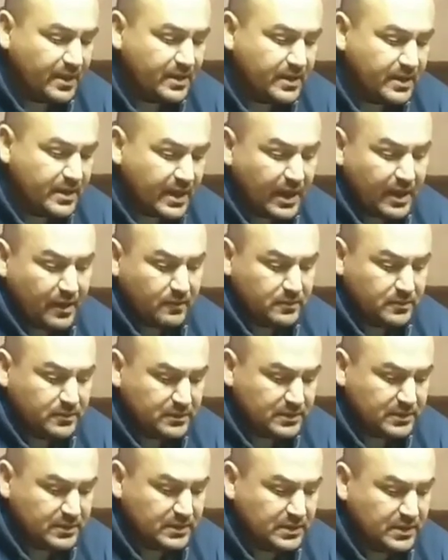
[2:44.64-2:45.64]
Now,
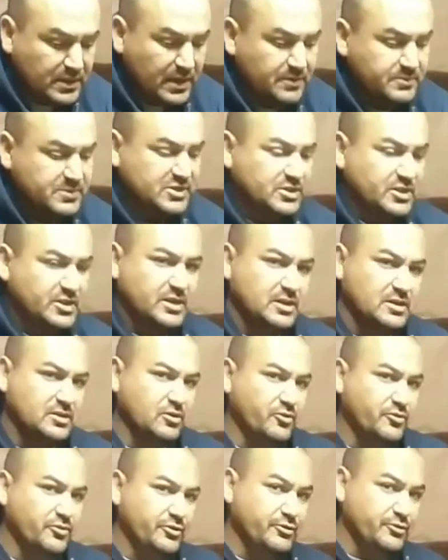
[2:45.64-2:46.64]
I'm just going to
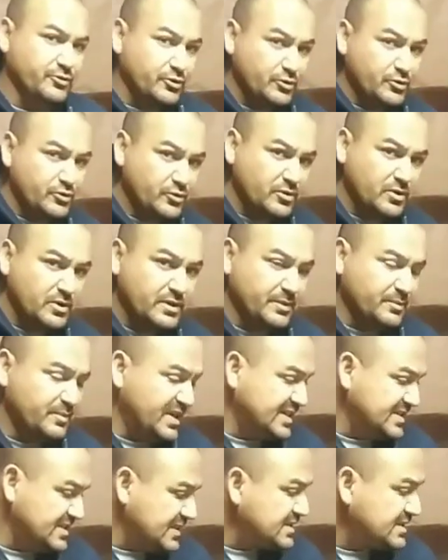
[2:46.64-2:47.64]
go through the
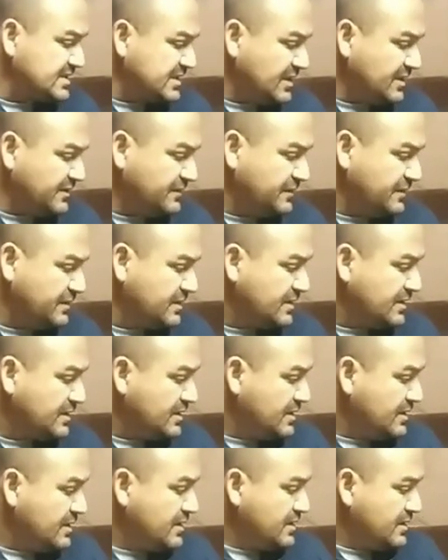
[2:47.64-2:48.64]
basic stuff
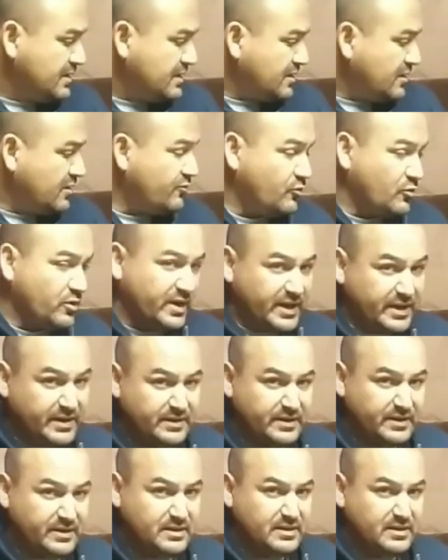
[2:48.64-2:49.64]
of what I
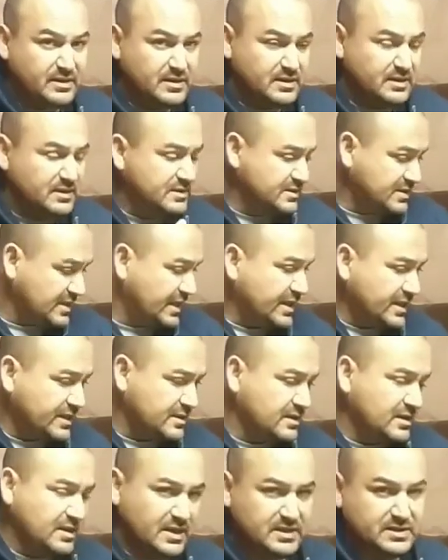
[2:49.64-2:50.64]
did to
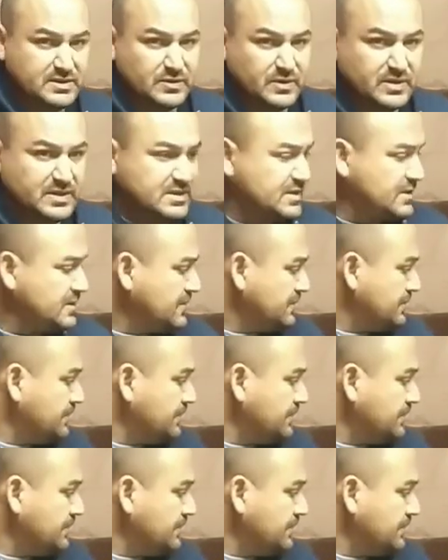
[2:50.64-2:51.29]
get into it.